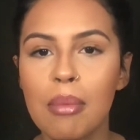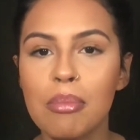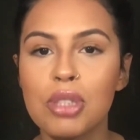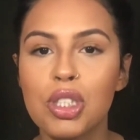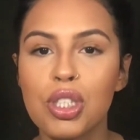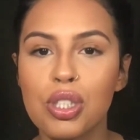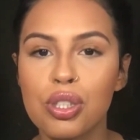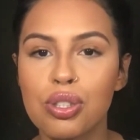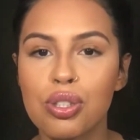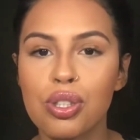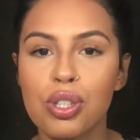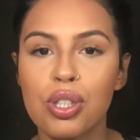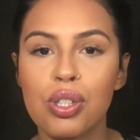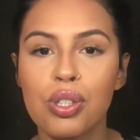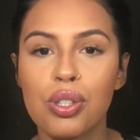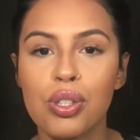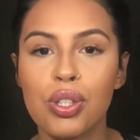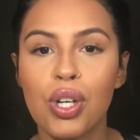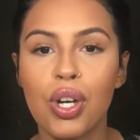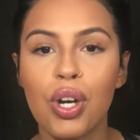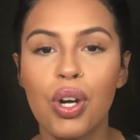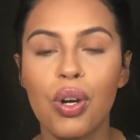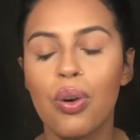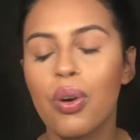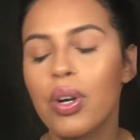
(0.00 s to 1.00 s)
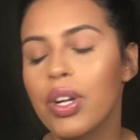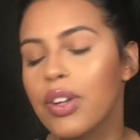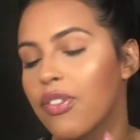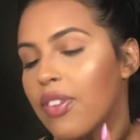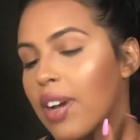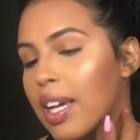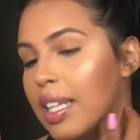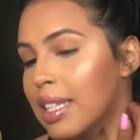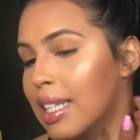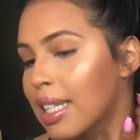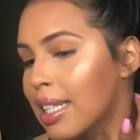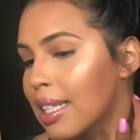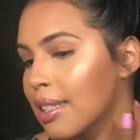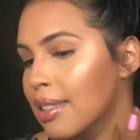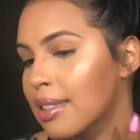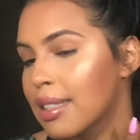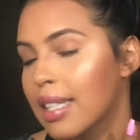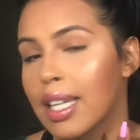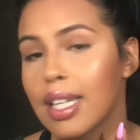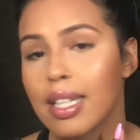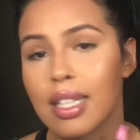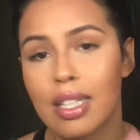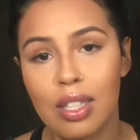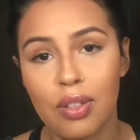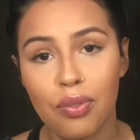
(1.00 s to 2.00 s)
Just so you know, if I didn't
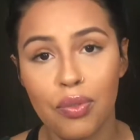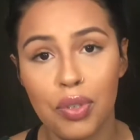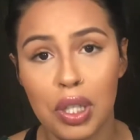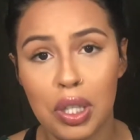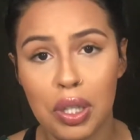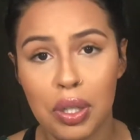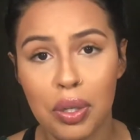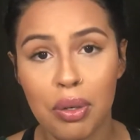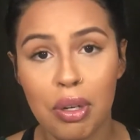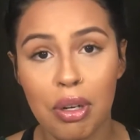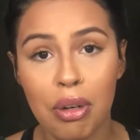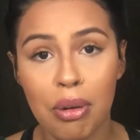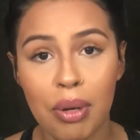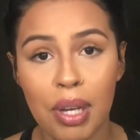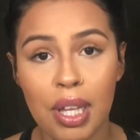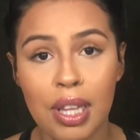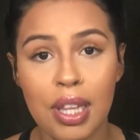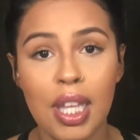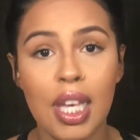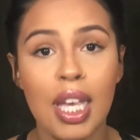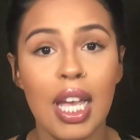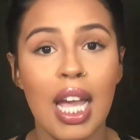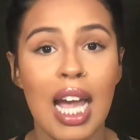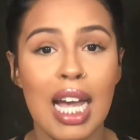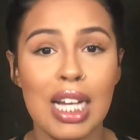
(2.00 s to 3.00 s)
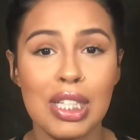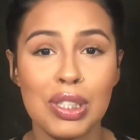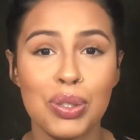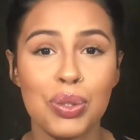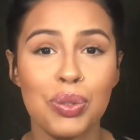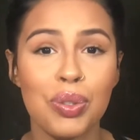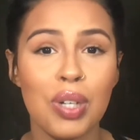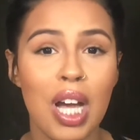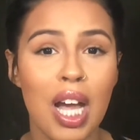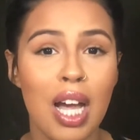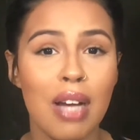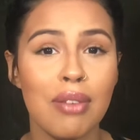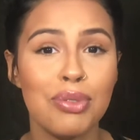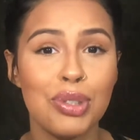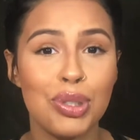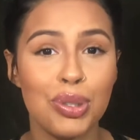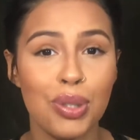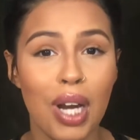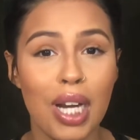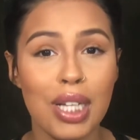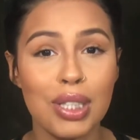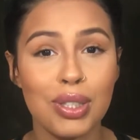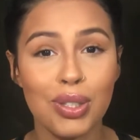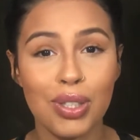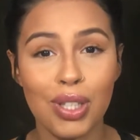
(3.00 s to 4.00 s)
say it in the video already, I do have
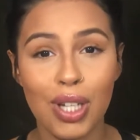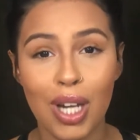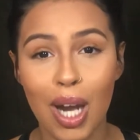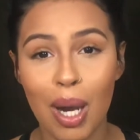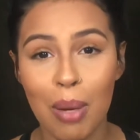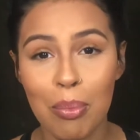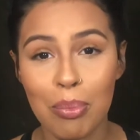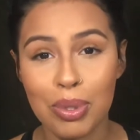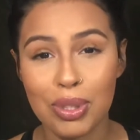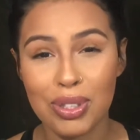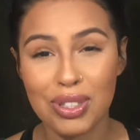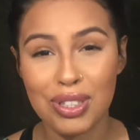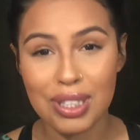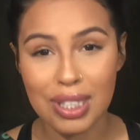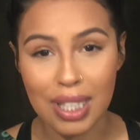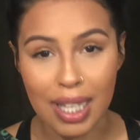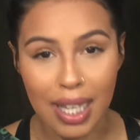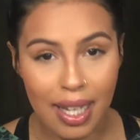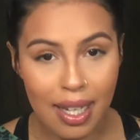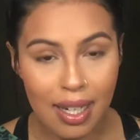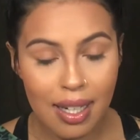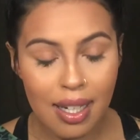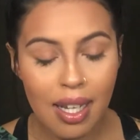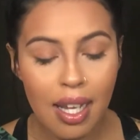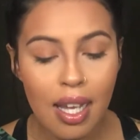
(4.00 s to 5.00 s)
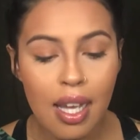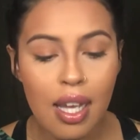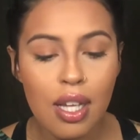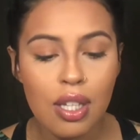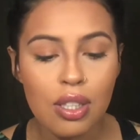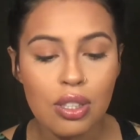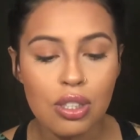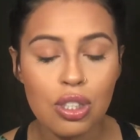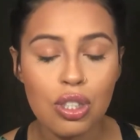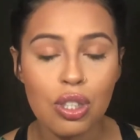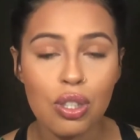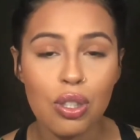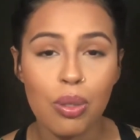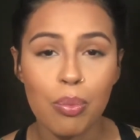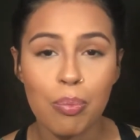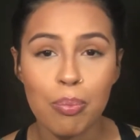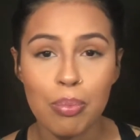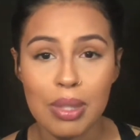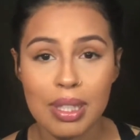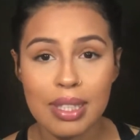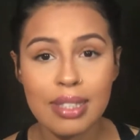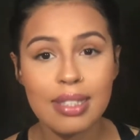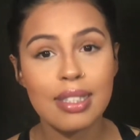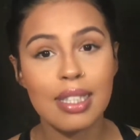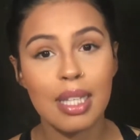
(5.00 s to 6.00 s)
dry to combo skin, so
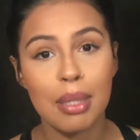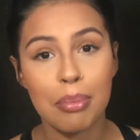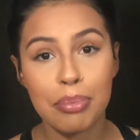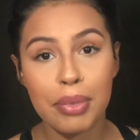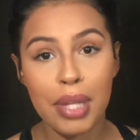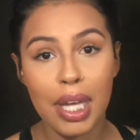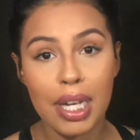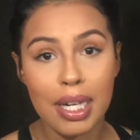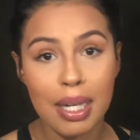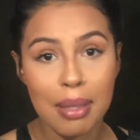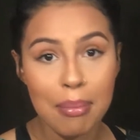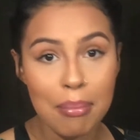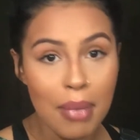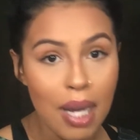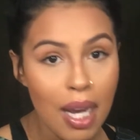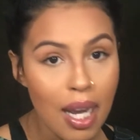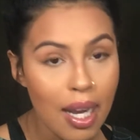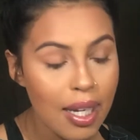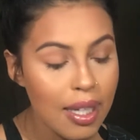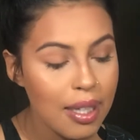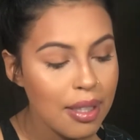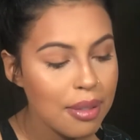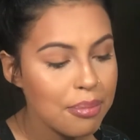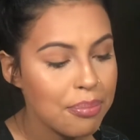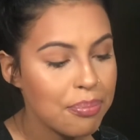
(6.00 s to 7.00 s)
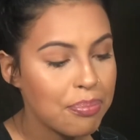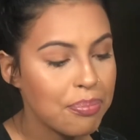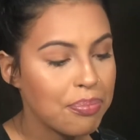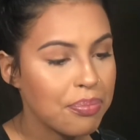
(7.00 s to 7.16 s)
please keep that in mind.